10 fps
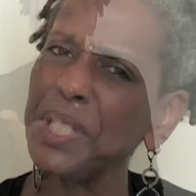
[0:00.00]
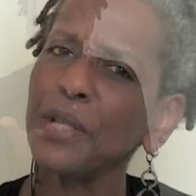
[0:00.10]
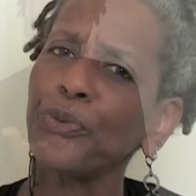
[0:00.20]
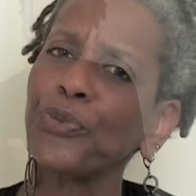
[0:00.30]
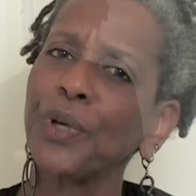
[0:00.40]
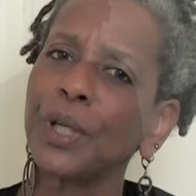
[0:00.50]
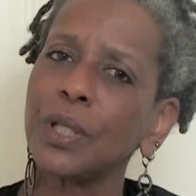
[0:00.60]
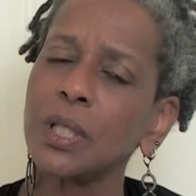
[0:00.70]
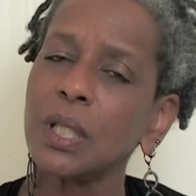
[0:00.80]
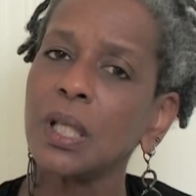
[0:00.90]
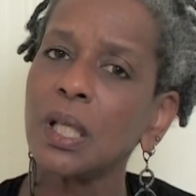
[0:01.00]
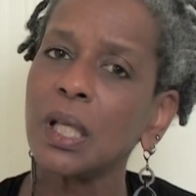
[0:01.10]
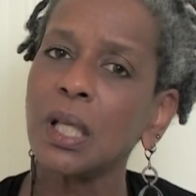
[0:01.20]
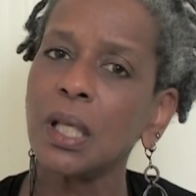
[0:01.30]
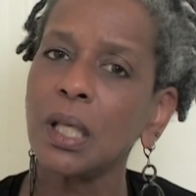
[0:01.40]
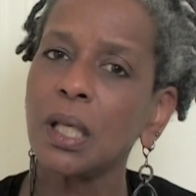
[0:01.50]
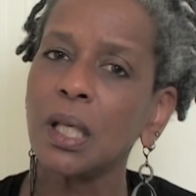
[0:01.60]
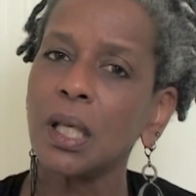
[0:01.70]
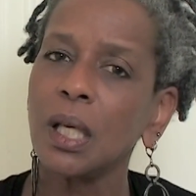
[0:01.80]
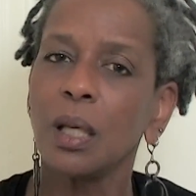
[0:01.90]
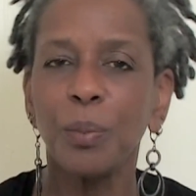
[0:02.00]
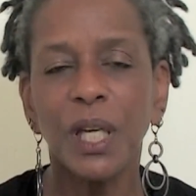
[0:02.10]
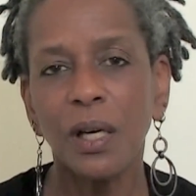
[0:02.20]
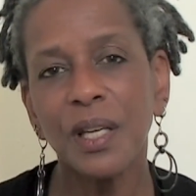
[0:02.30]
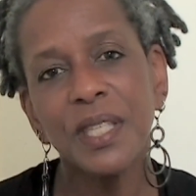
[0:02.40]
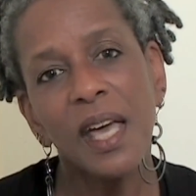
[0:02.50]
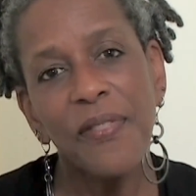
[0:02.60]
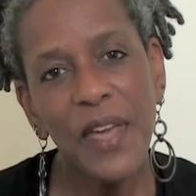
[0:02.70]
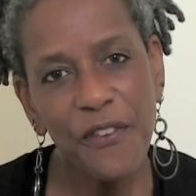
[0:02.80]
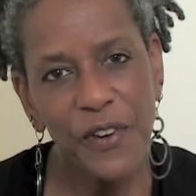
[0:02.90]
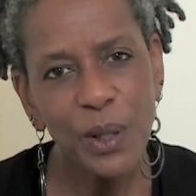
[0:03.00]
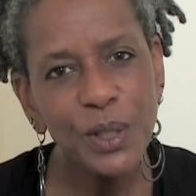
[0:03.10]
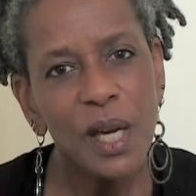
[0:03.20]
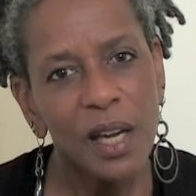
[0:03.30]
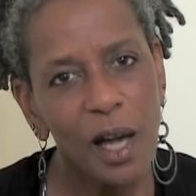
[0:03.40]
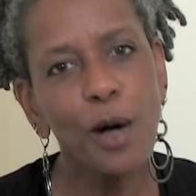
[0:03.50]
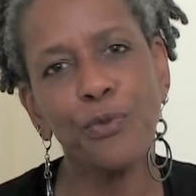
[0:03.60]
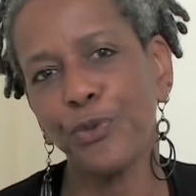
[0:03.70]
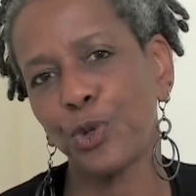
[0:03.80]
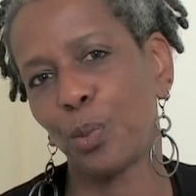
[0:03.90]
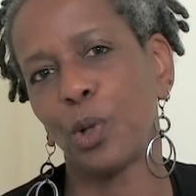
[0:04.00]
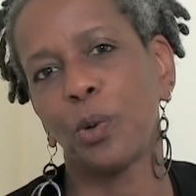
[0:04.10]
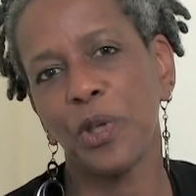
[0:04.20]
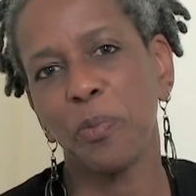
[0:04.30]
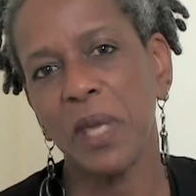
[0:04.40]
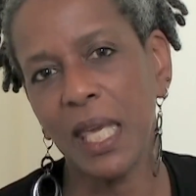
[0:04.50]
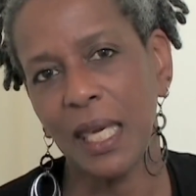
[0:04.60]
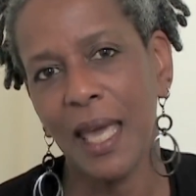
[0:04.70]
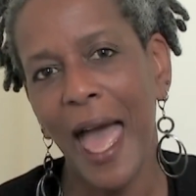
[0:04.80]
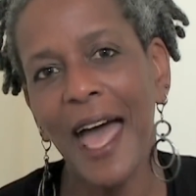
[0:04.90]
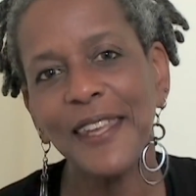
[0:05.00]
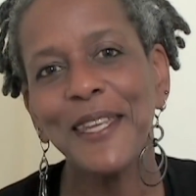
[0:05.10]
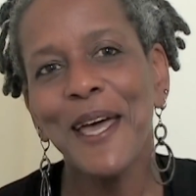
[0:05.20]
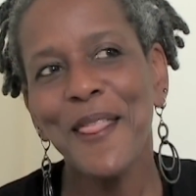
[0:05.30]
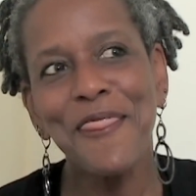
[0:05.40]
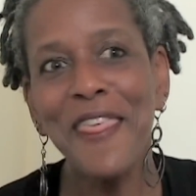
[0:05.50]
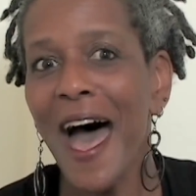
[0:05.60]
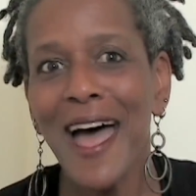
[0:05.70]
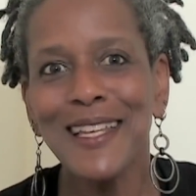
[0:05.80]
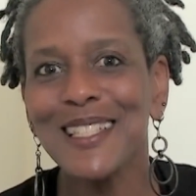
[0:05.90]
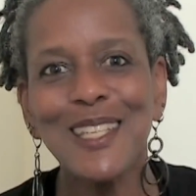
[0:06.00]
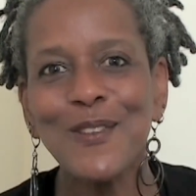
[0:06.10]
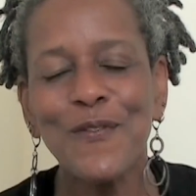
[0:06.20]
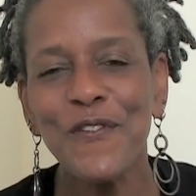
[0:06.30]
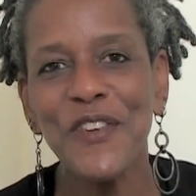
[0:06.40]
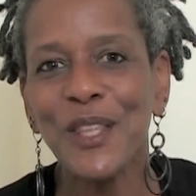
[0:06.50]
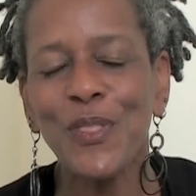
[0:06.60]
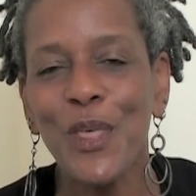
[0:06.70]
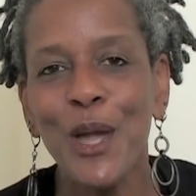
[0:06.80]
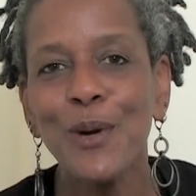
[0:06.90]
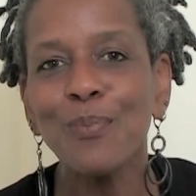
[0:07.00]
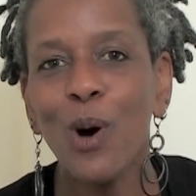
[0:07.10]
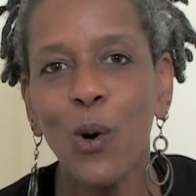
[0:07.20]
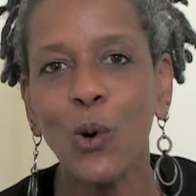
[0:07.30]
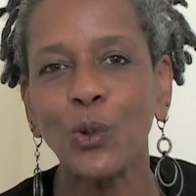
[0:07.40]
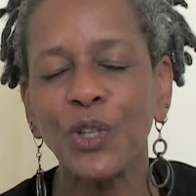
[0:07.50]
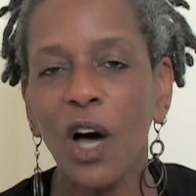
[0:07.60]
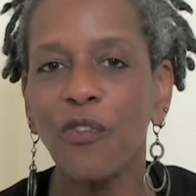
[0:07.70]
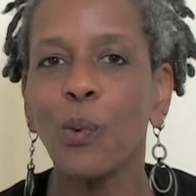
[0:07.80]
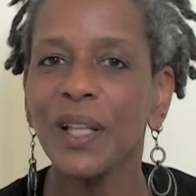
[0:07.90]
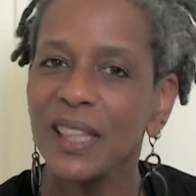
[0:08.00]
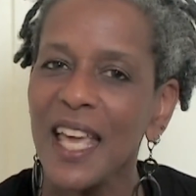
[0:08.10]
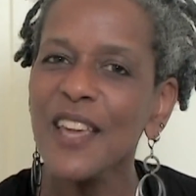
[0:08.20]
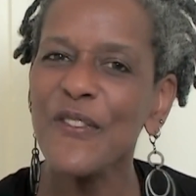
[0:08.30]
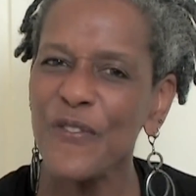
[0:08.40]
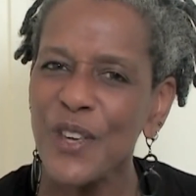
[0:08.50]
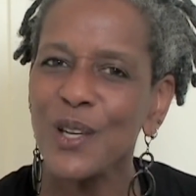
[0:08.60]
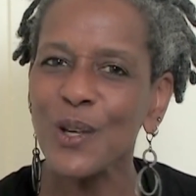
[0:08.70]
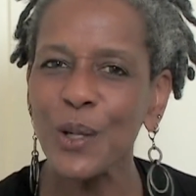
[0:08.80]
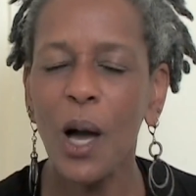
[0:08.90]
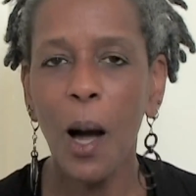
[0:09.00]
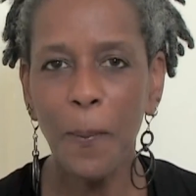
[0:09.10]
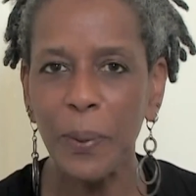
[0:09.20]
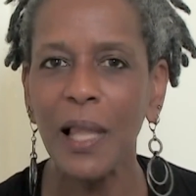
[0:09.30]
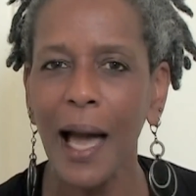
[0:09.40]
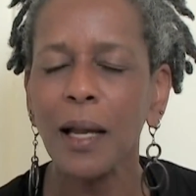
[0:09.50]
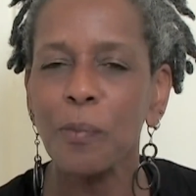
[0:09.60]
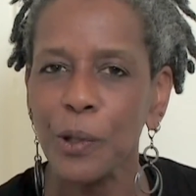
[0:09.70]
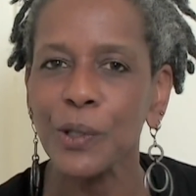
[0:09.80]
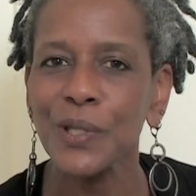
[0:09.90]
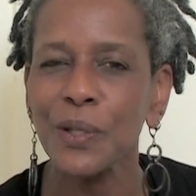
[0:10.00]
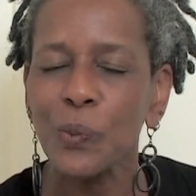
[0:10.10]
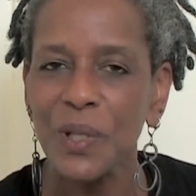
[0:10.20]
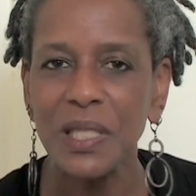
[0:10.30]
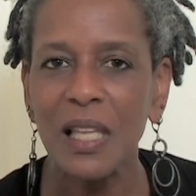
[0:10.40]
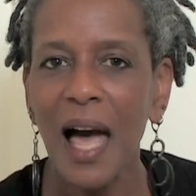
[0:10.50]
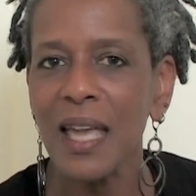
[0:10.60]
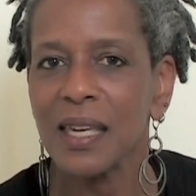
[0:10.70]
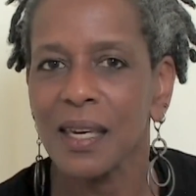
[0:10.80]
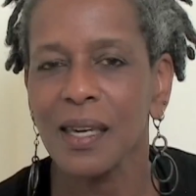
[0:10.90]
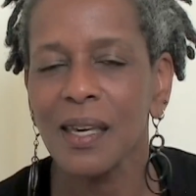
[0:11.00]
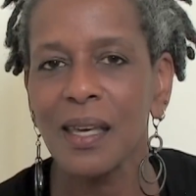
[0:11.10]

different," because they felt comfortable with me, and that didn't fit their mold of what they figured a black person was like.